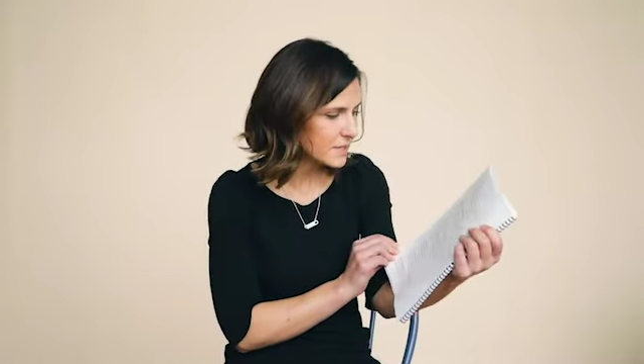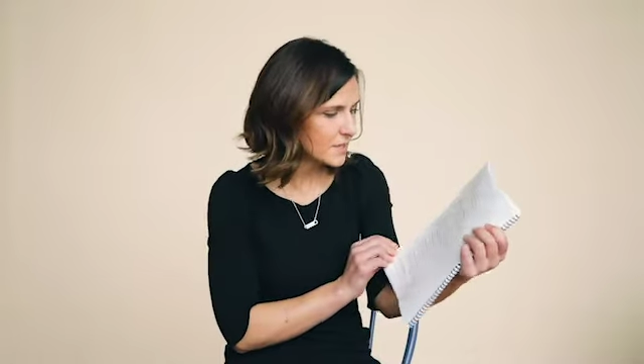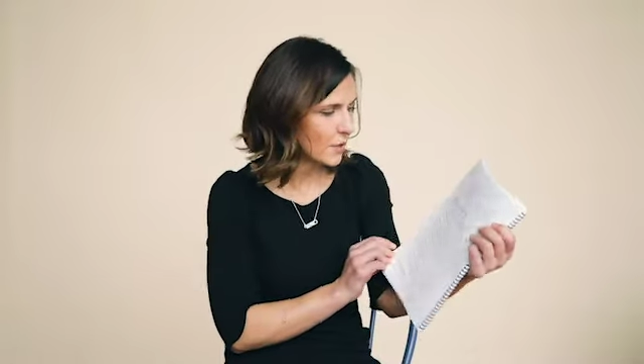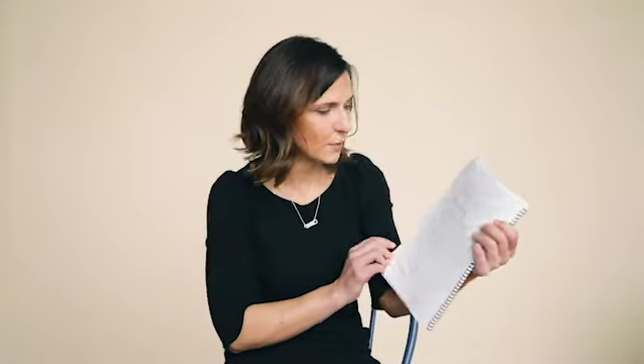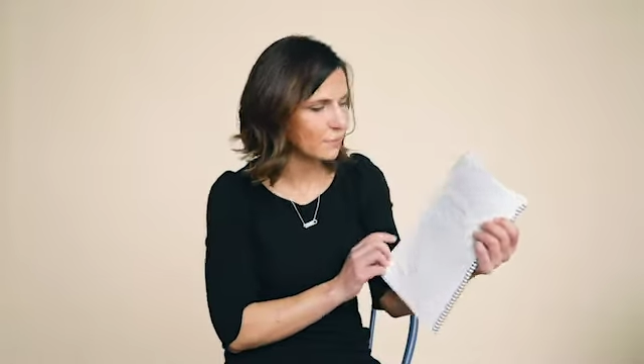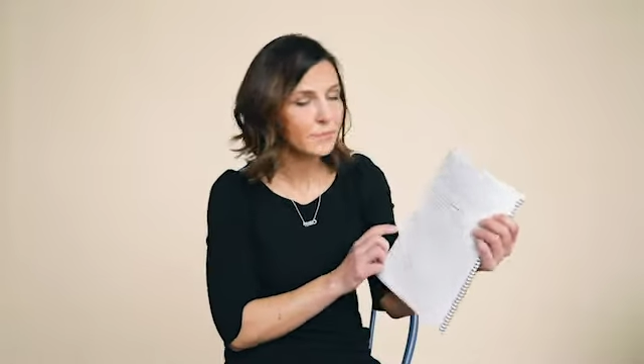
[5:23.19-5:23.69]

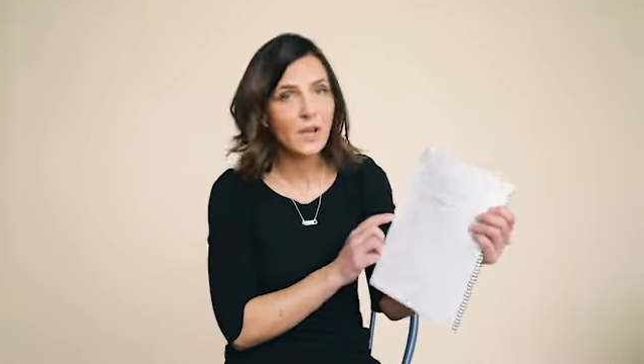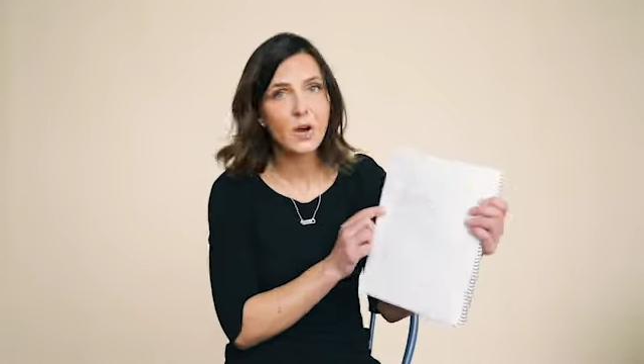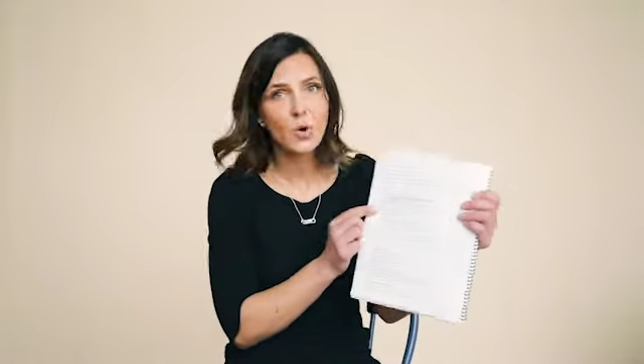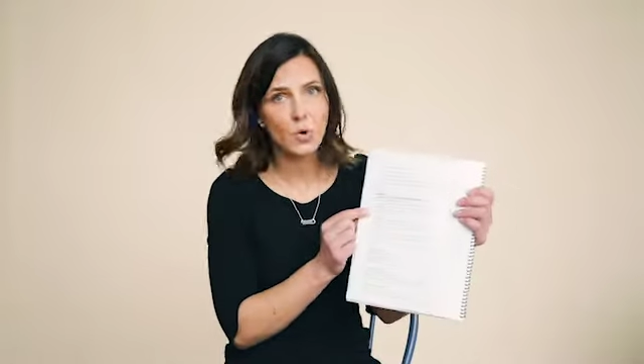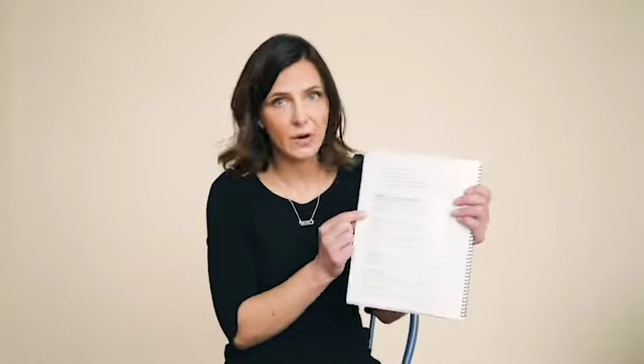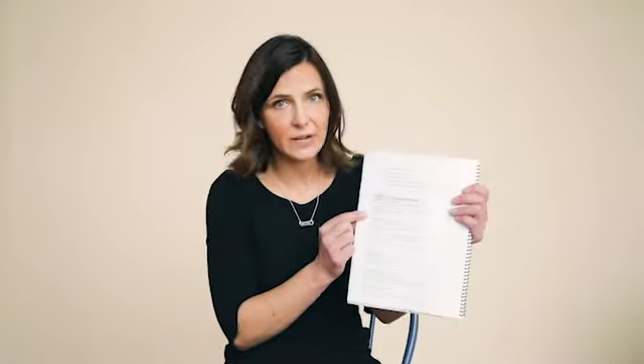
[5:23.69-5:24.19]
So,
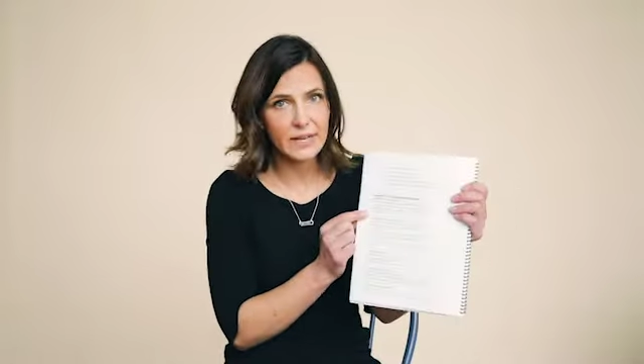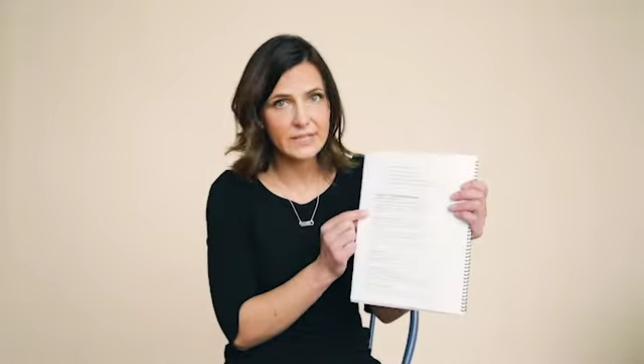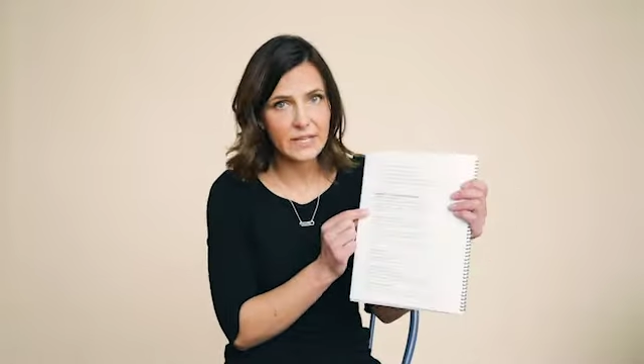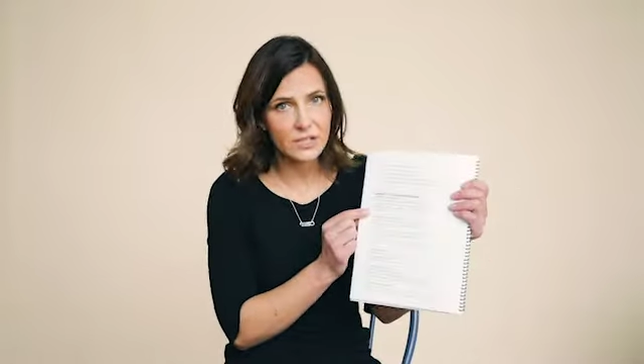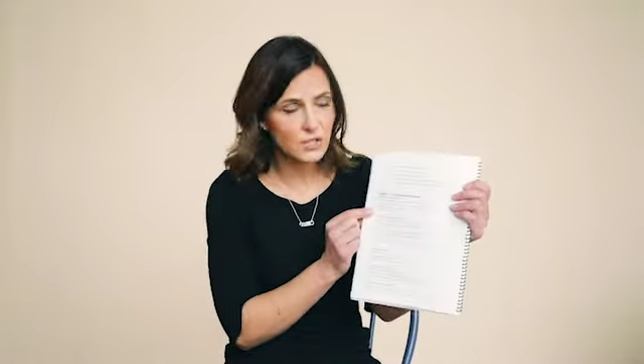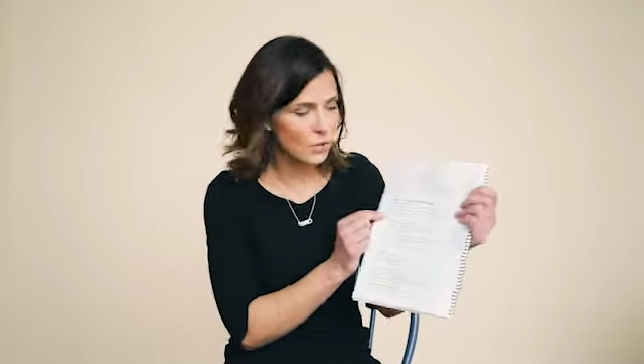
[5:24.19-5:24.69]

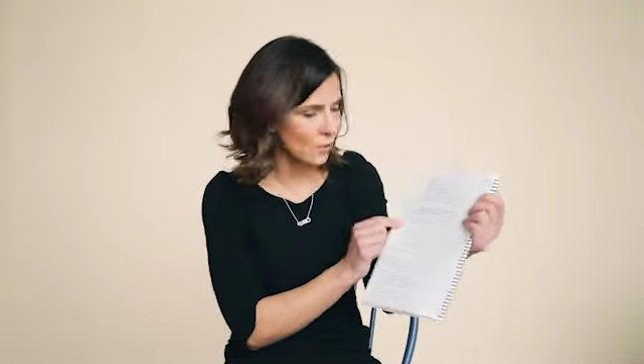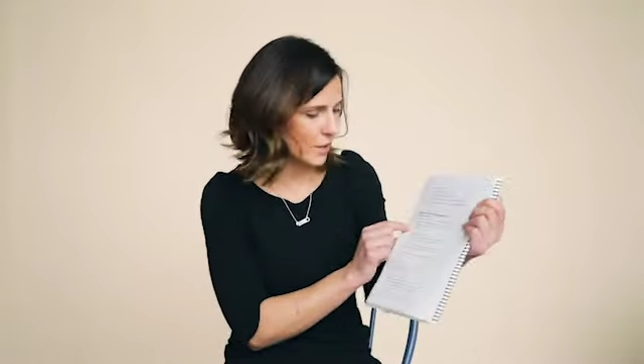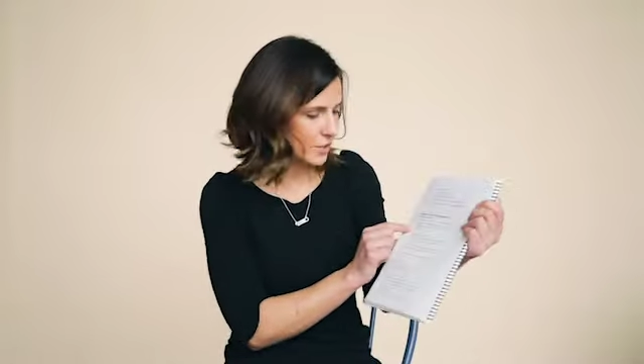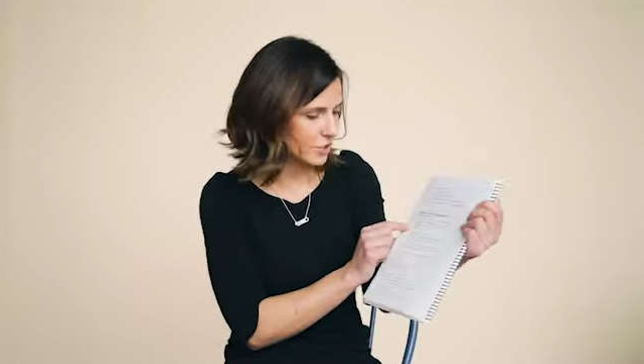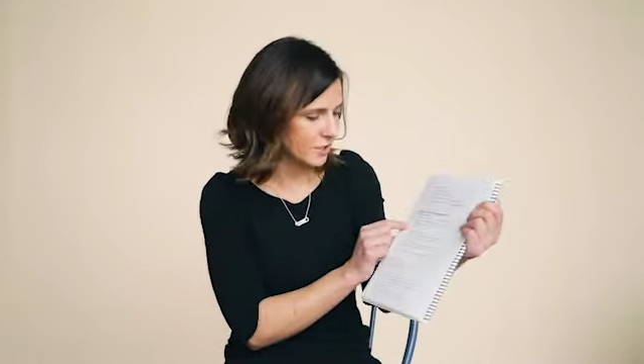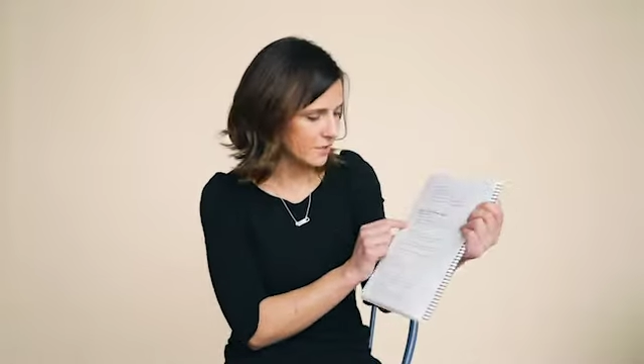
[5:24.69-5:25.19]
organizational
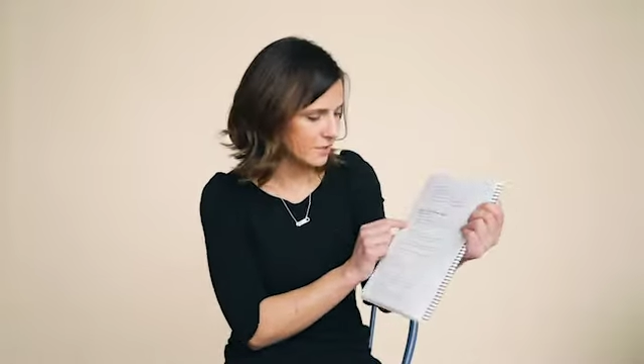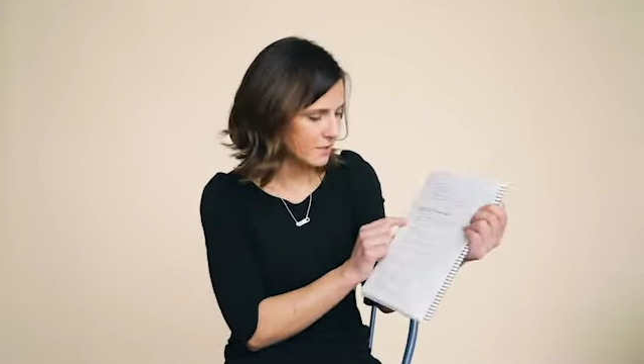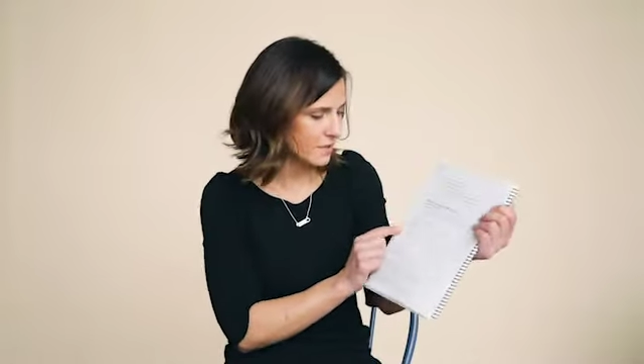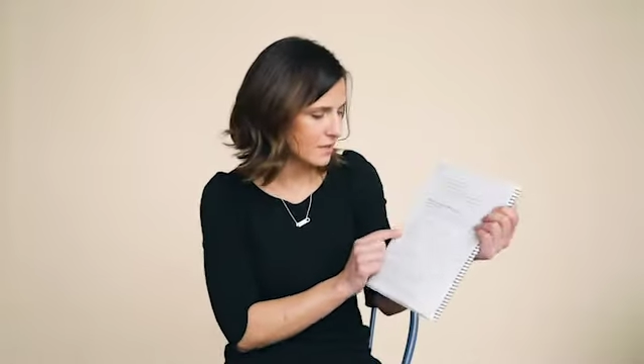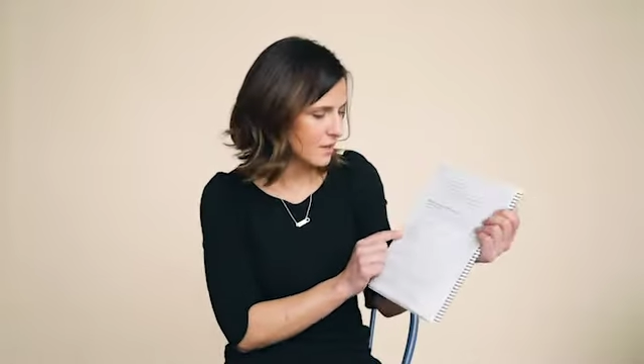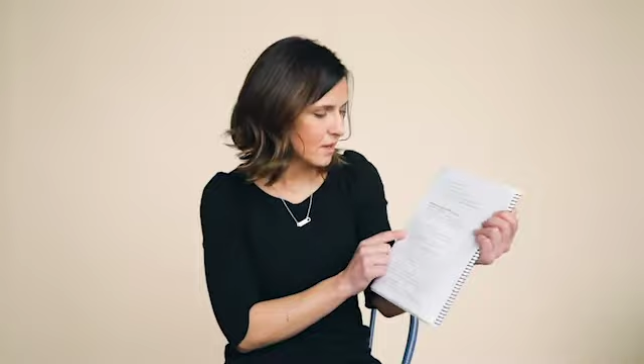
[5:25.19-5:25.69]
questions,